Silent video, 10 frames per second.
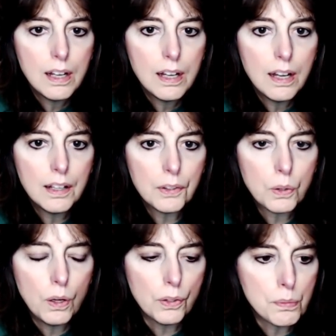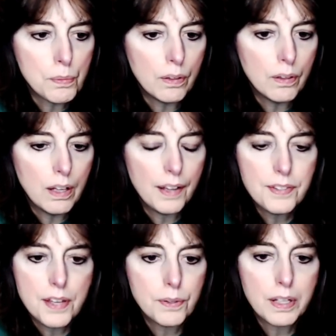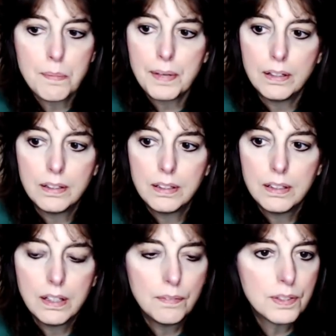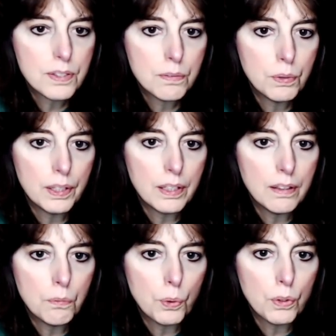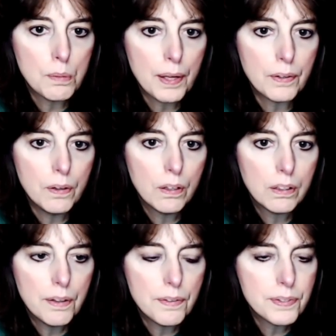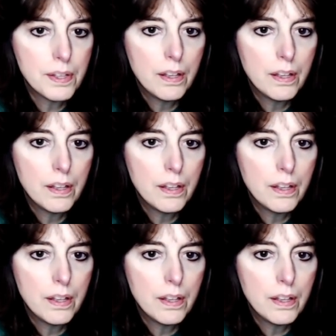I'm going to call her tomorrow. I sent her an email. I'm just really worried about her because